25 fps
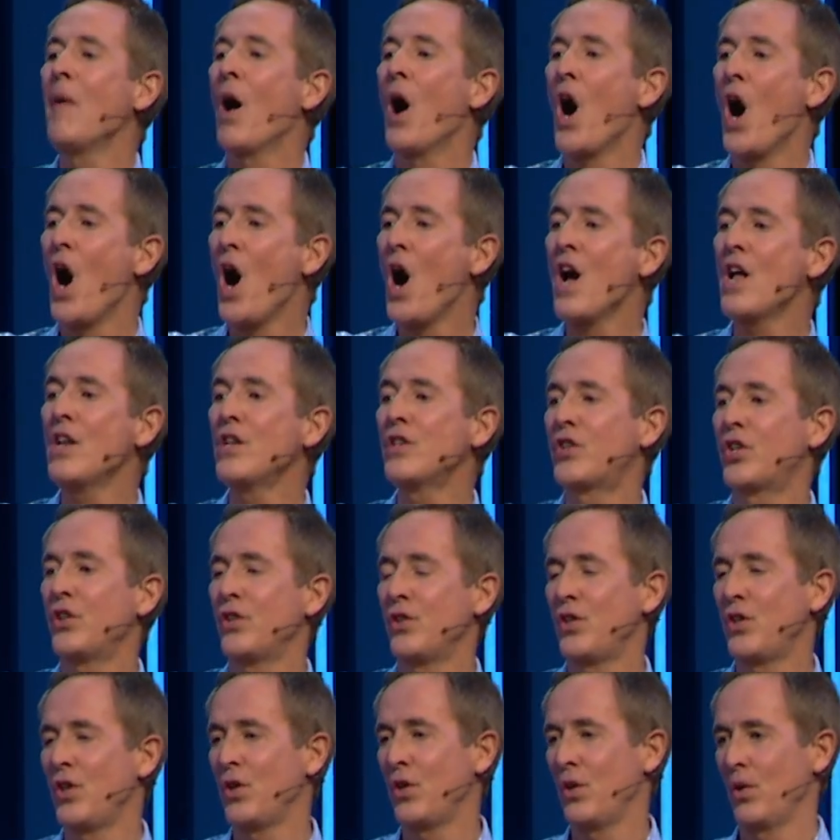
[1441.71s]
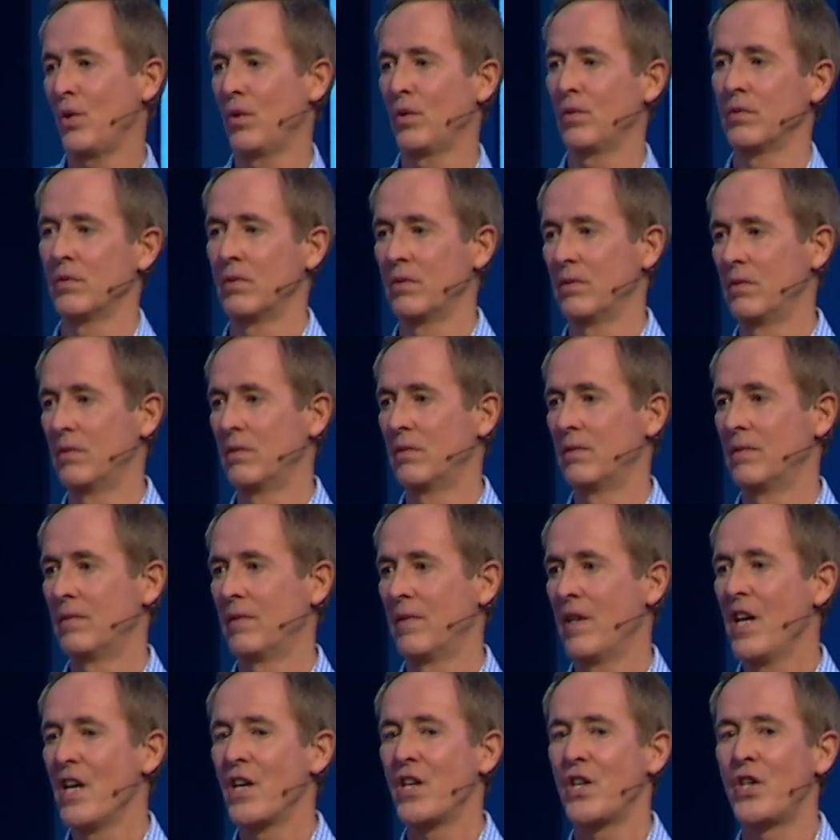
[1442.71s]
on to you.
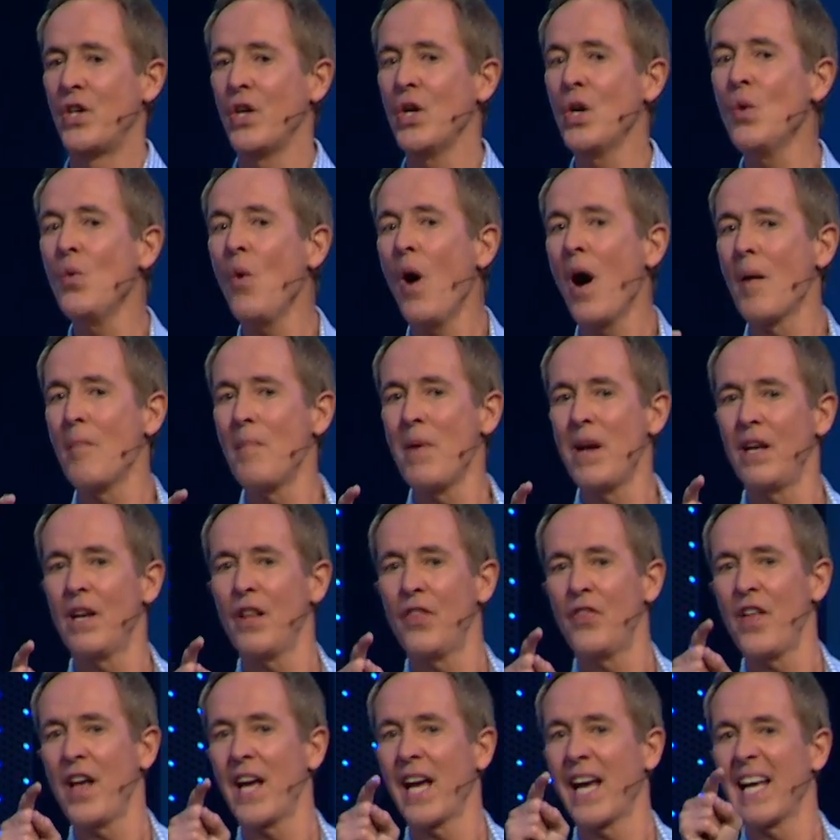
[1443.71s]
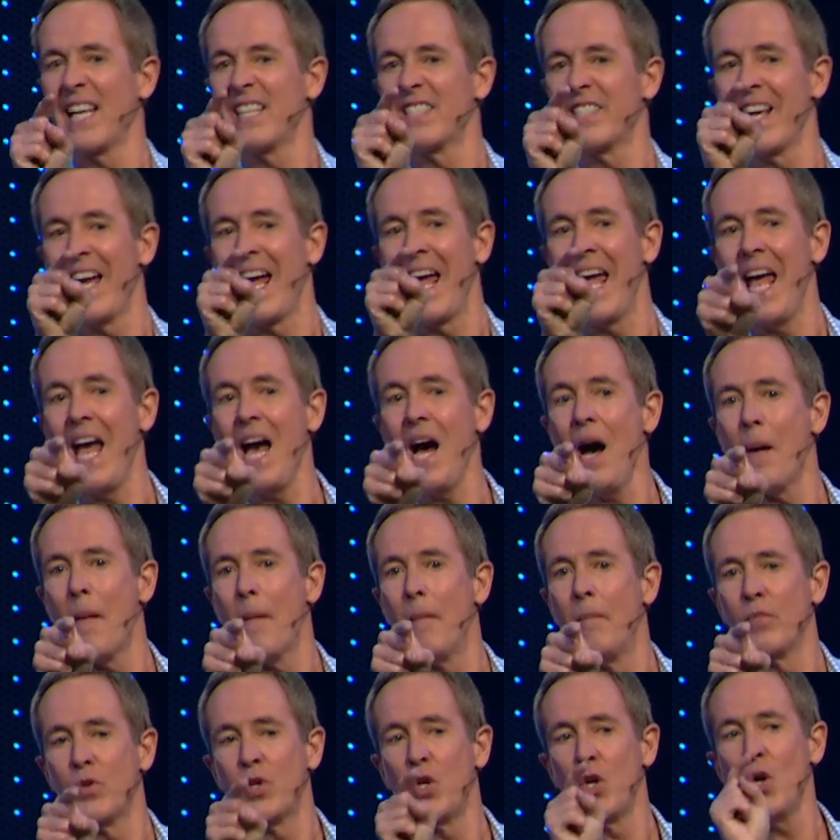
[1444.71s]
You want me to think it's
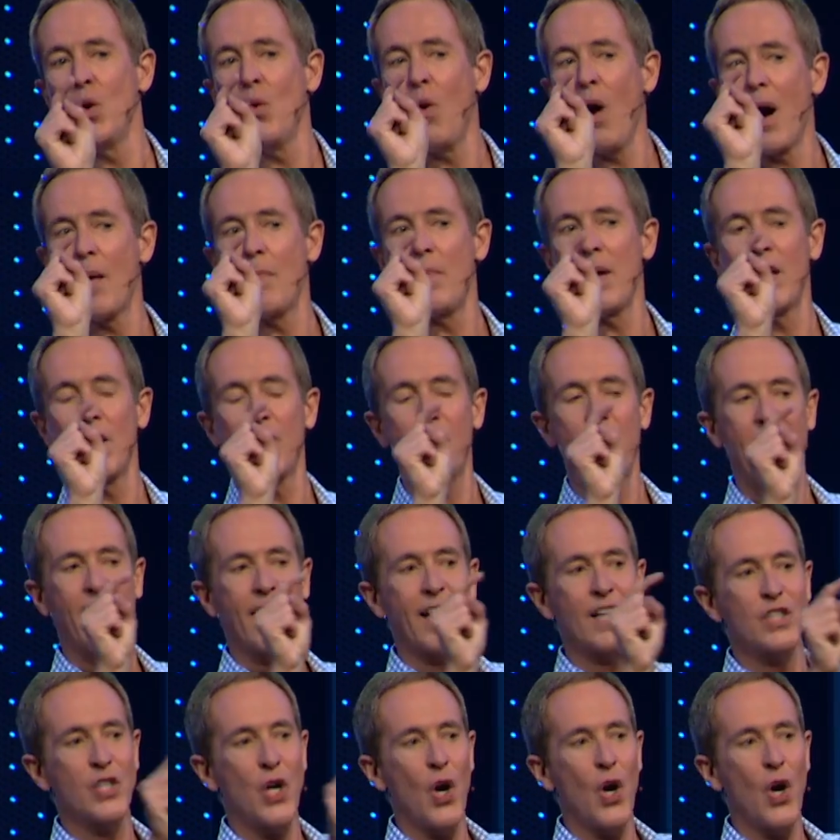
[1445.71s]
him. You want me to think it's